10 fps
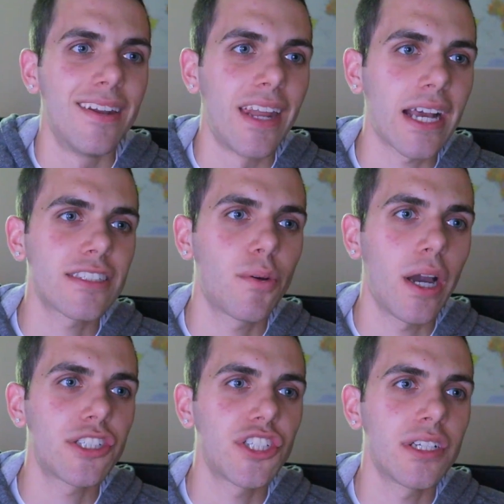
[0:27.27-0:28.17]
Next
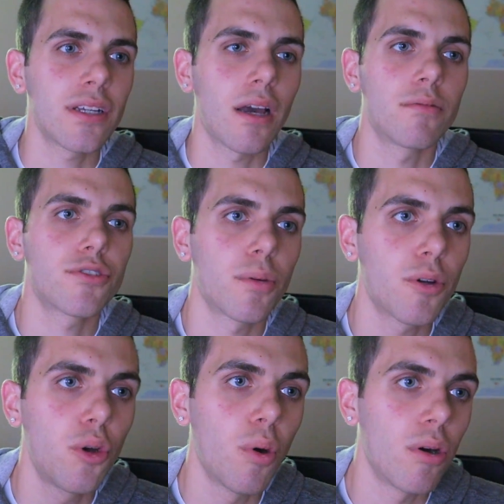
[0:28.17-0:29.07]
question comes from
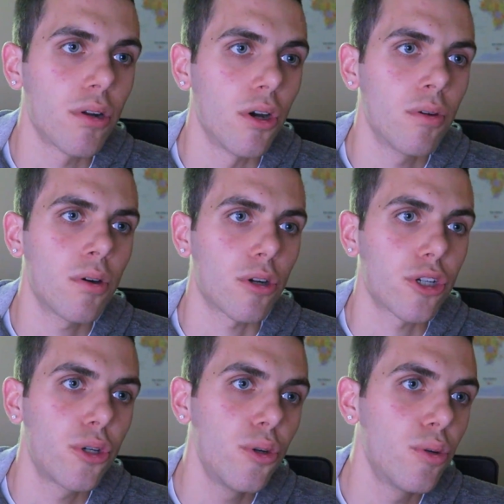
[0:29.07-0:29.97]
Kuoto, or
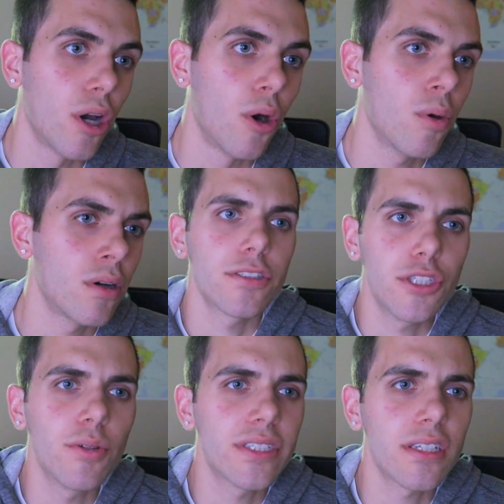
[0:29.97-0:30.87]
Kudo. Do
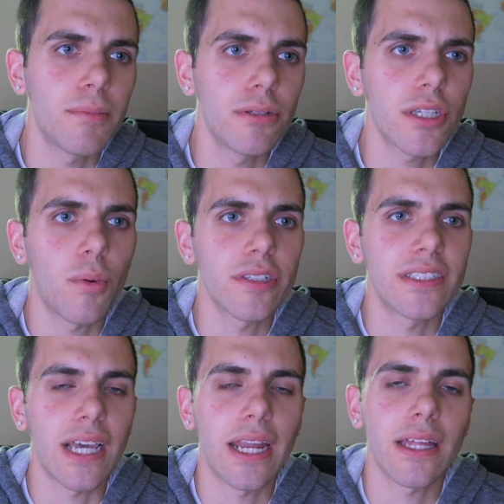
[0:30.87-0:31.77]
you listen to music while
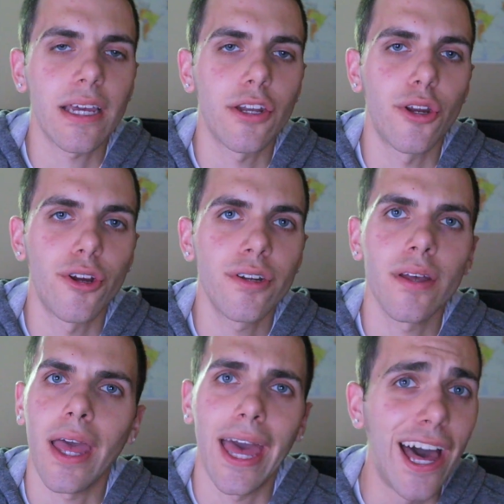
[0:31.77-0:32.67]
designing like a nerd?
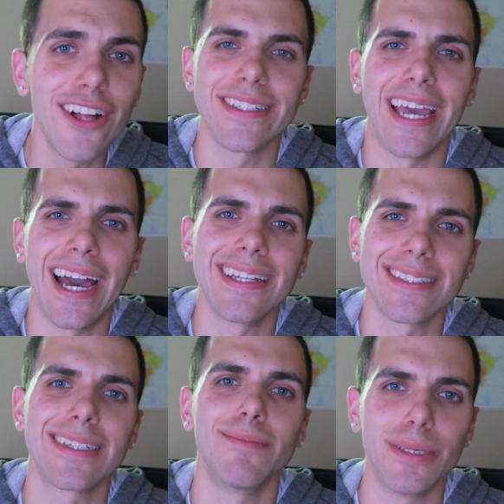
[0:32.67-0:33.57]
Hell yeah, I
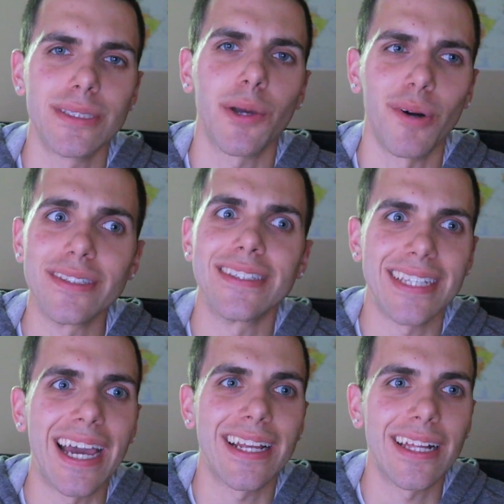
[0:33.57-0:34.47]
listen to music while
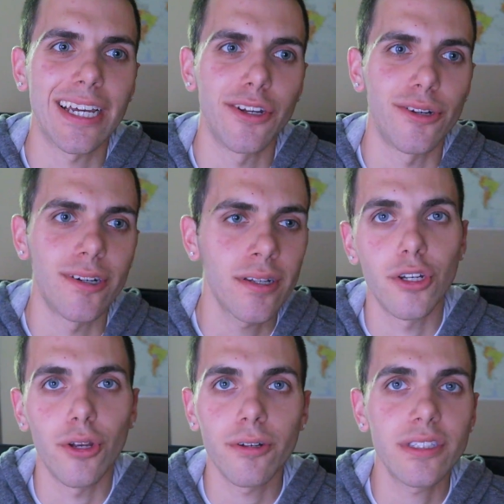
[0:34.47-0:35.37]
designing like a nerd.
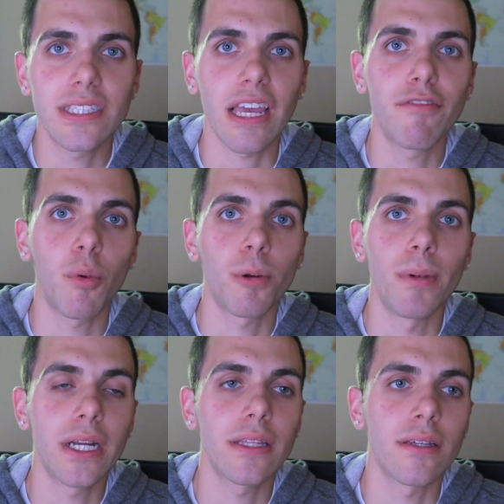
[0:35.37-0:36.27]
Nerds save more
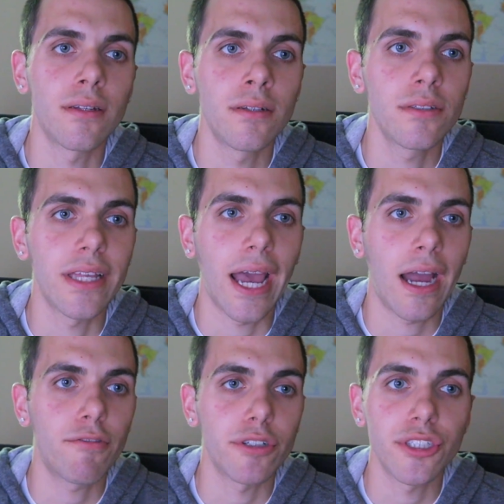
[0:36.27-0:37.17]
money than the
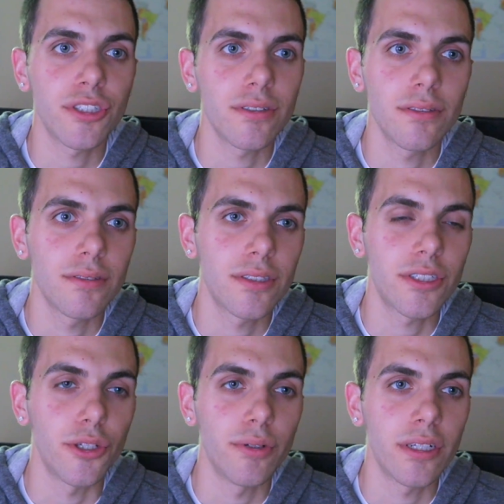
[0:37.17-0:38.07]
average
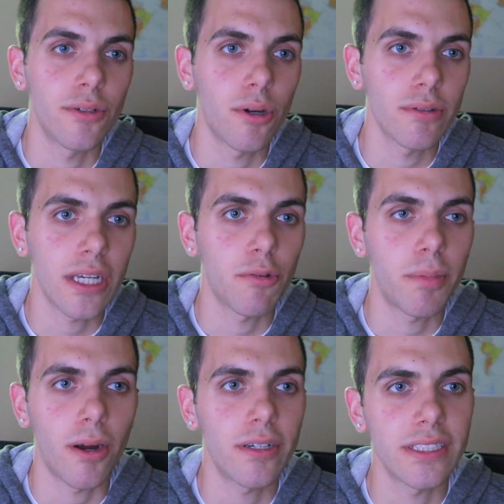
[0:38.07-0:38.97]
student who goes out and
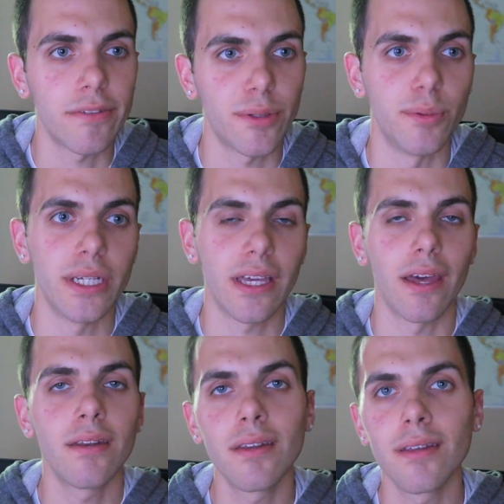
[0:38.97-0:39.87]
parties every
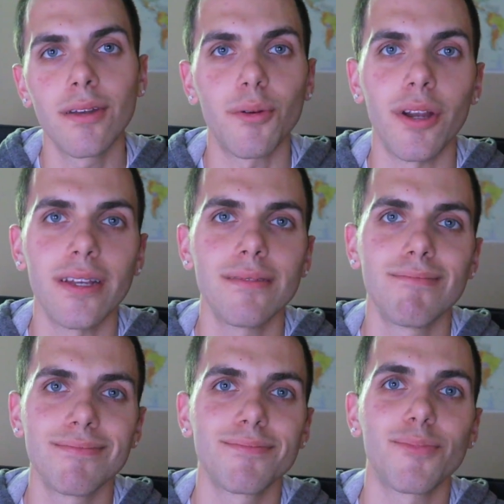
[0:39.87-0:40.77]
weekend, right?
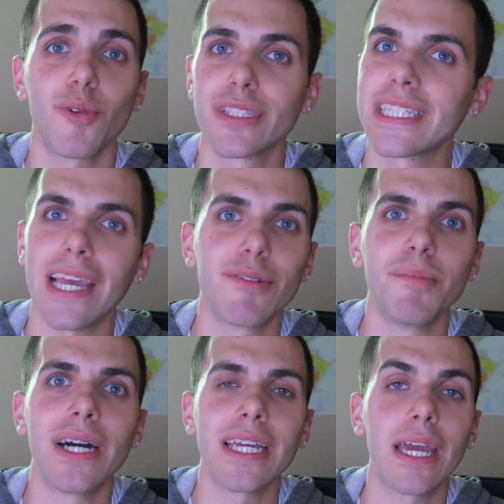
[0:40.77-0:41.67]
We're saving
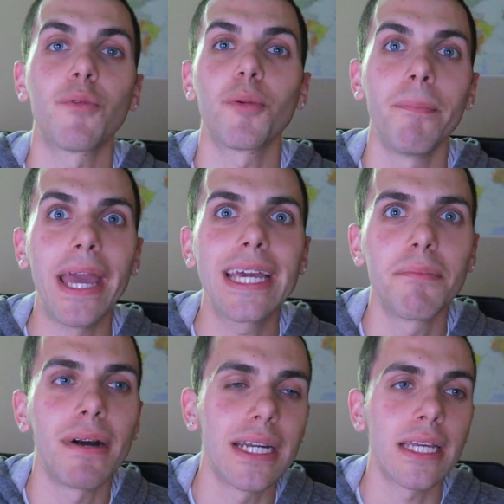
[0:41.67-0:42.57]
money and we're
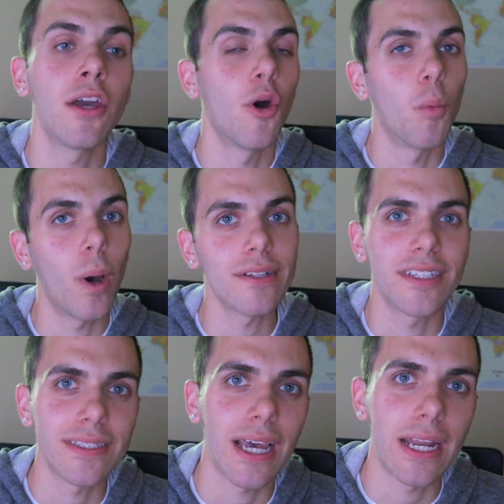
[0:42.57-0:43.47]
making money while
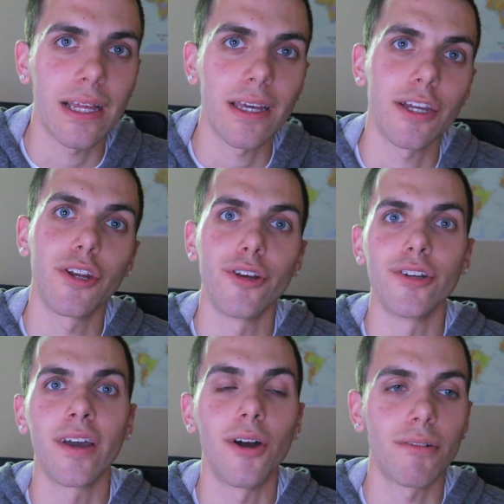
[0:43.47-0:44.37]
designing like a
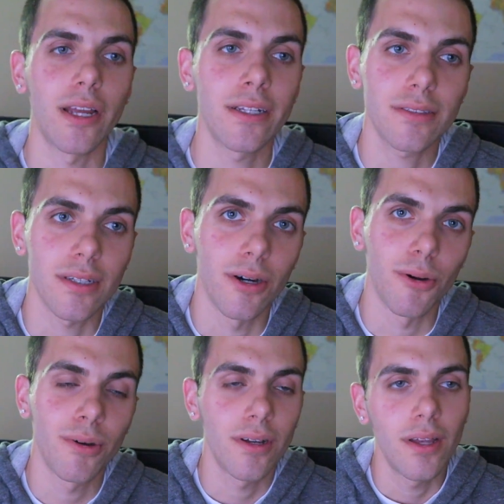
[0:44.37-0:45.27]
nerd, alright?
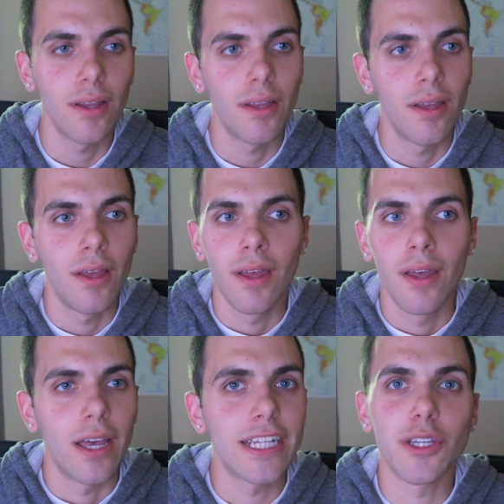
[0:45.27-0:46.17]
So,
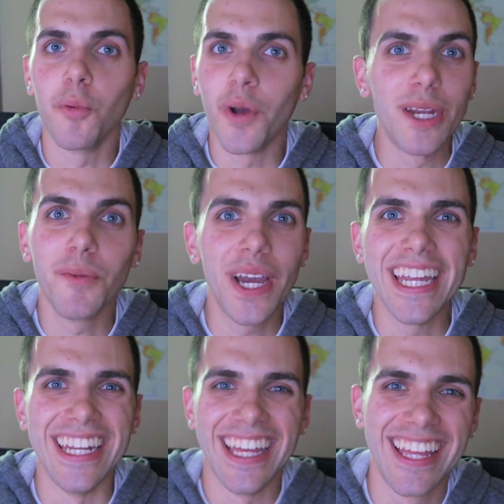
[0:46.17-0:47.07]
it's a
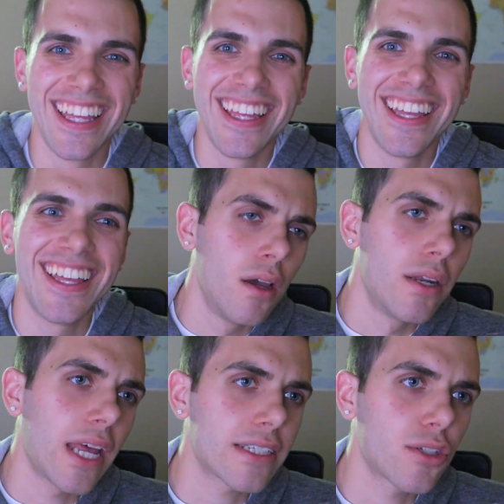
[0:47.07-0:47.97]
win-win.
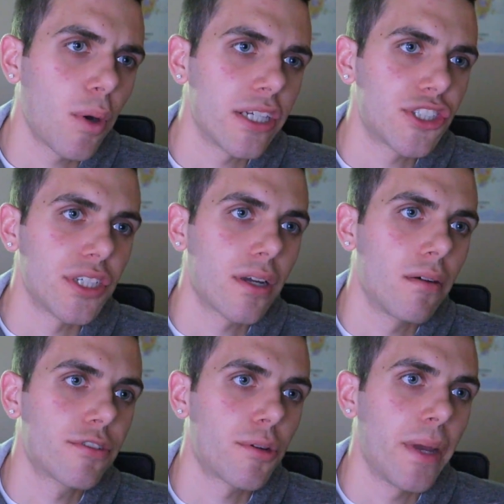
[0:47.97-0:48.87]
Next question
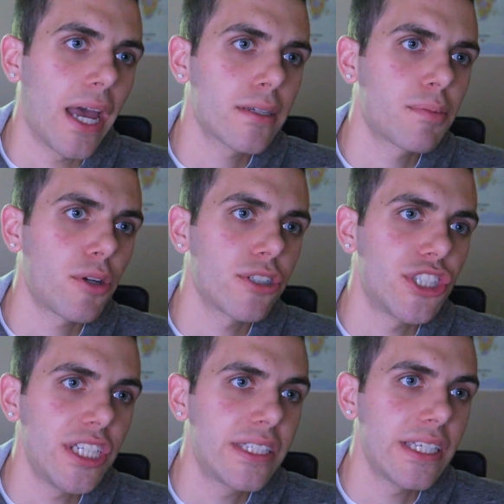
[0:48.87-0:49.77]
comes from Expert
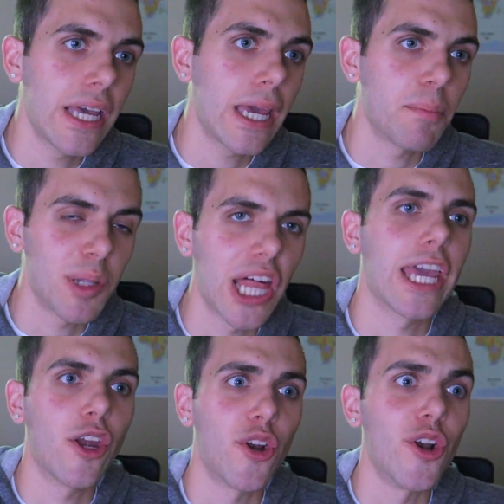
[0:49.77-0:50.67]
GTA
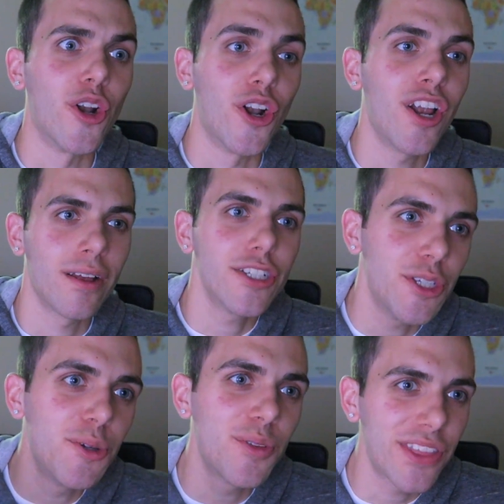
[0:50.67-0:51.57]
Player. Do
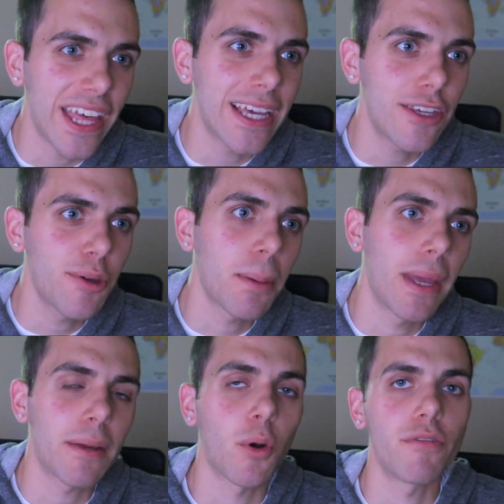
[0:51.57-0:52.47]
you think you can
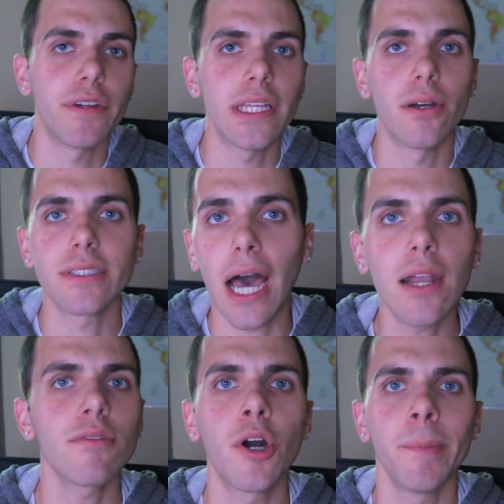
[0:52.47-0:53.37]
make more videos? I
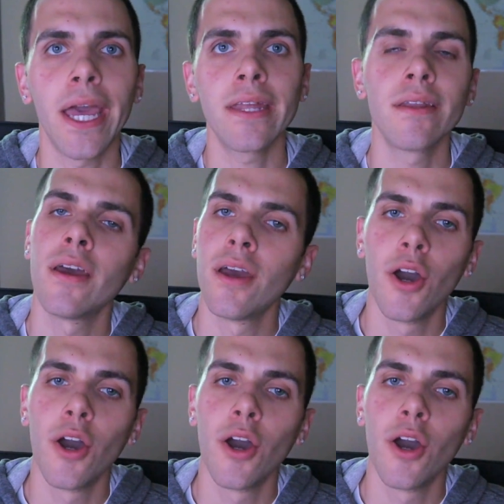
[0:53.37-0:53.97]
don't know, man.